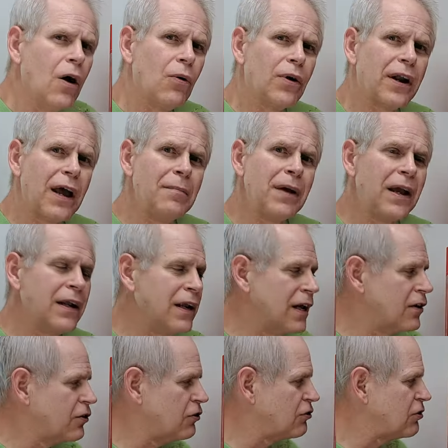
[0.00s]
What I mean
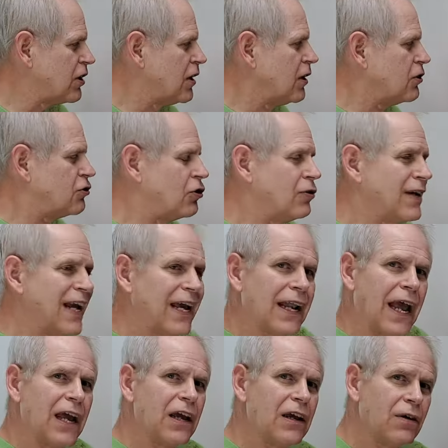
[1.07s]
is, to get
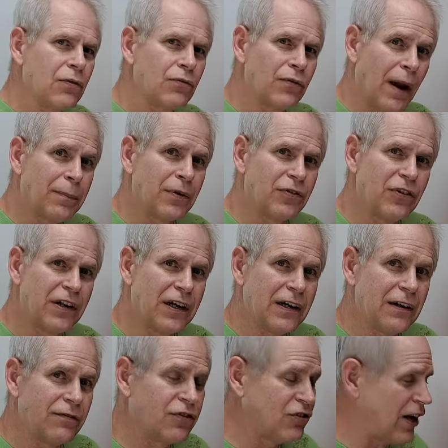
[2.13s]
a
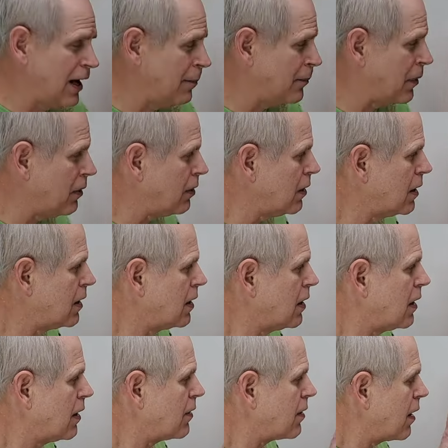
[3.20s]
representative sample,
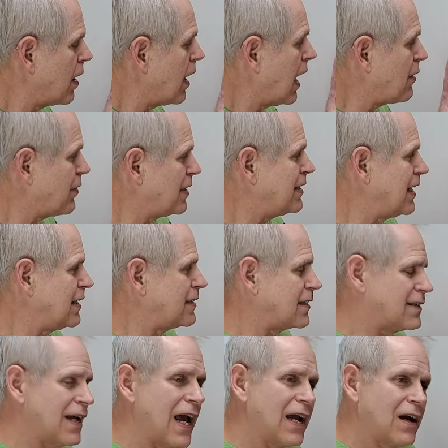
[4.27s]
I would need to
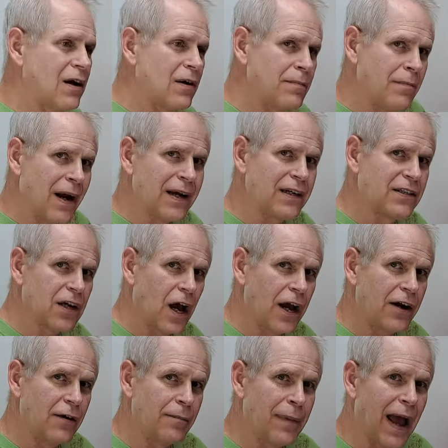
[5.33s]
take my
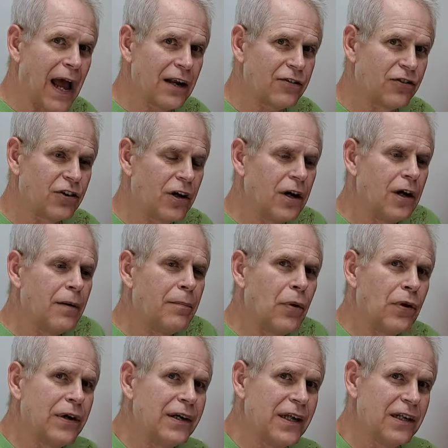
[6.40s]
entire batch,
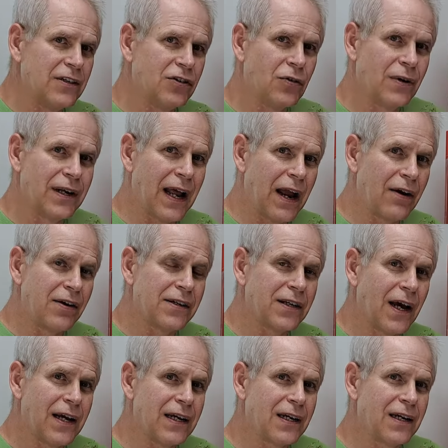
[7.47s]
put it into an
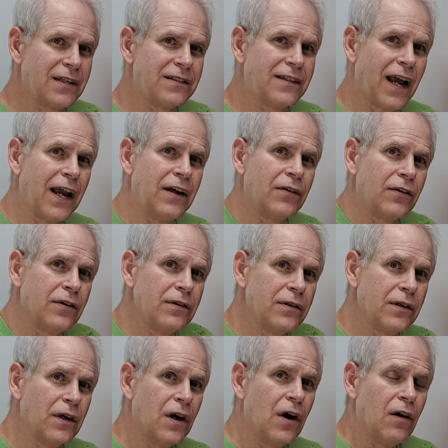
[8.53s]
airtight container
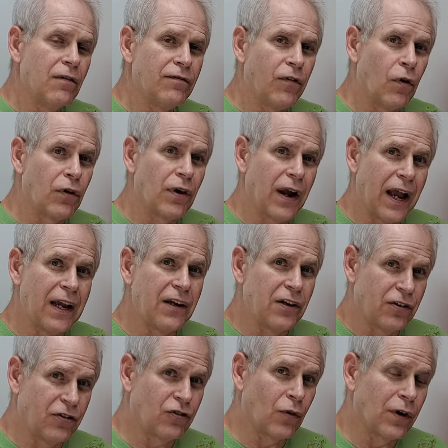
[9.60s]
for a
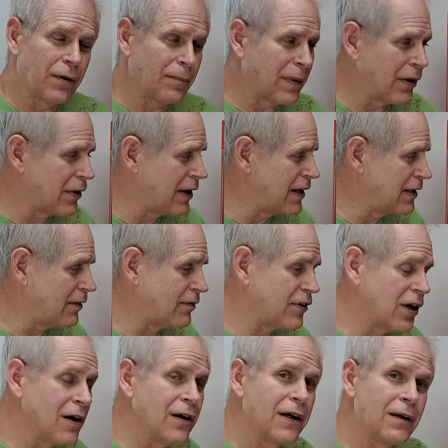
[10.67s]
short period of
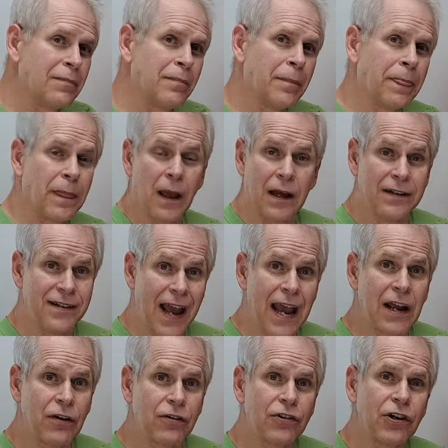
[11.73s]
time, a
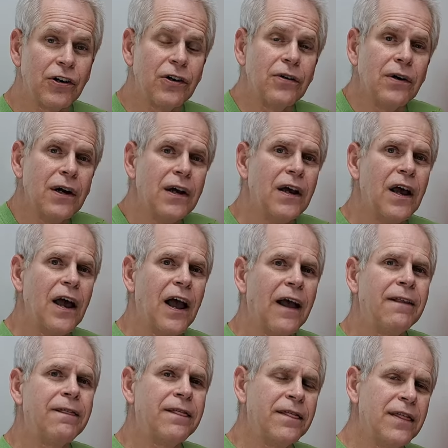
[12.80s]
day or two,
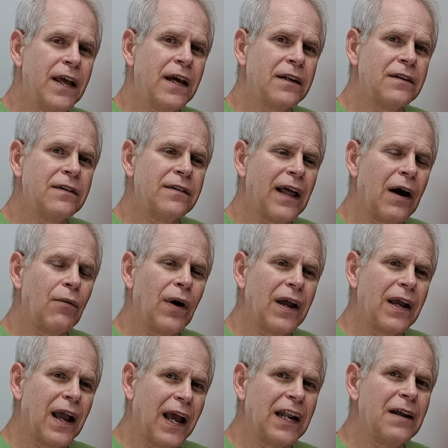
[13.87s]
and then that
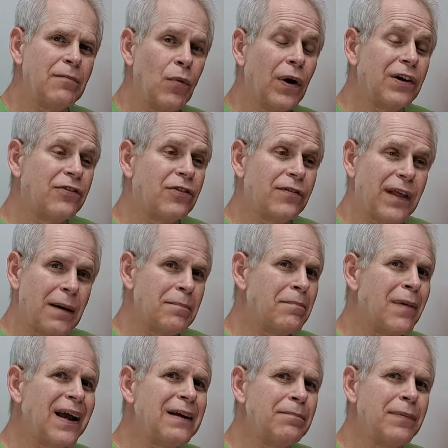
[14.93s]
way any moisture that
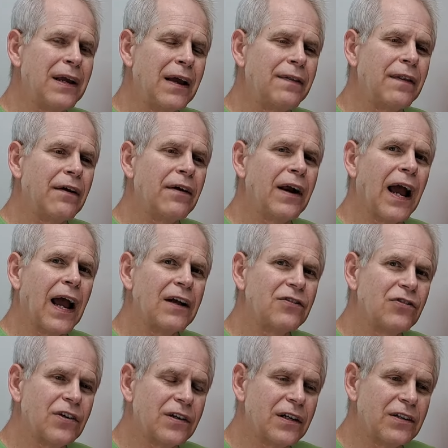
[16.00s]
might be in there
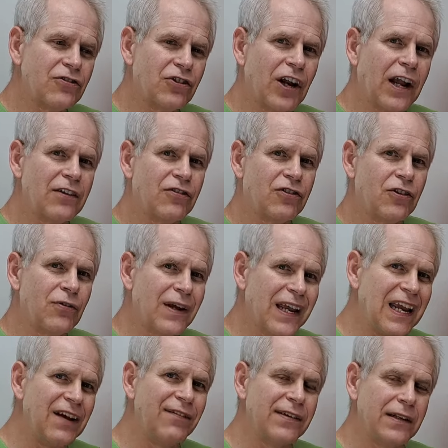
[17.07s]
has a chance to
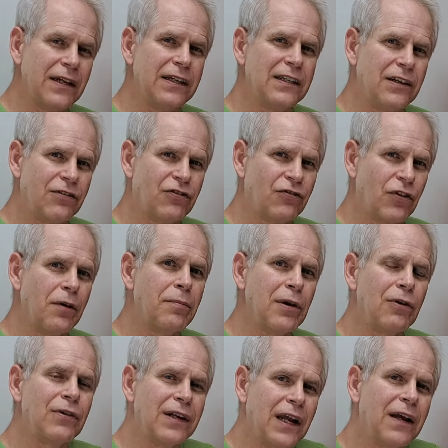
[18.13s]
evenly
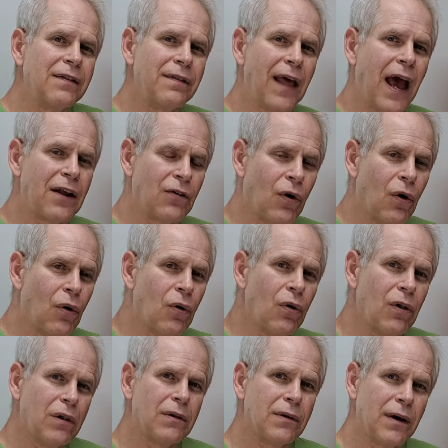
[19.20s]
distribute in that
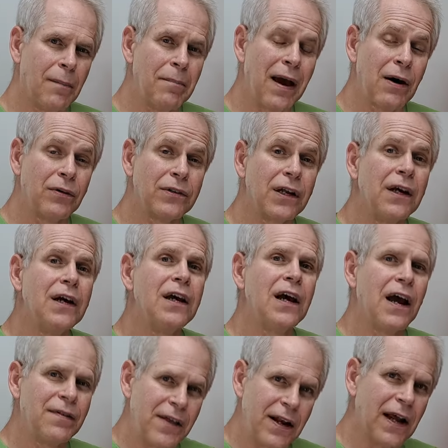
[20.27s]
whole amount,
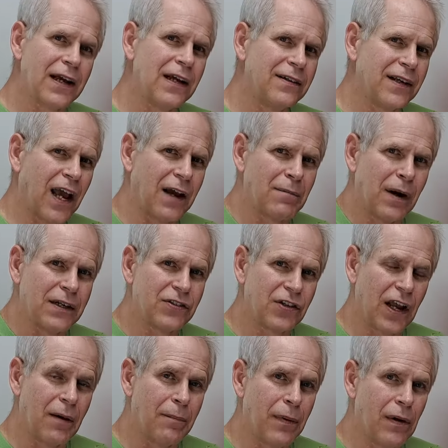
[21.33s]
and then I can take my
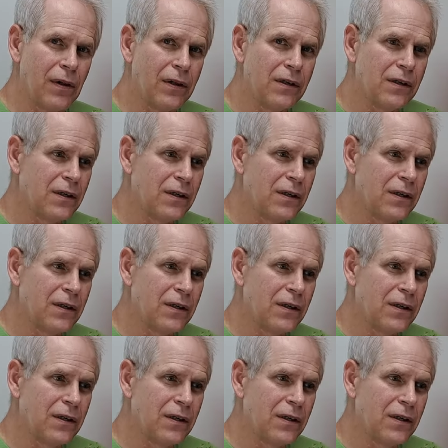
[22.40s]
sample.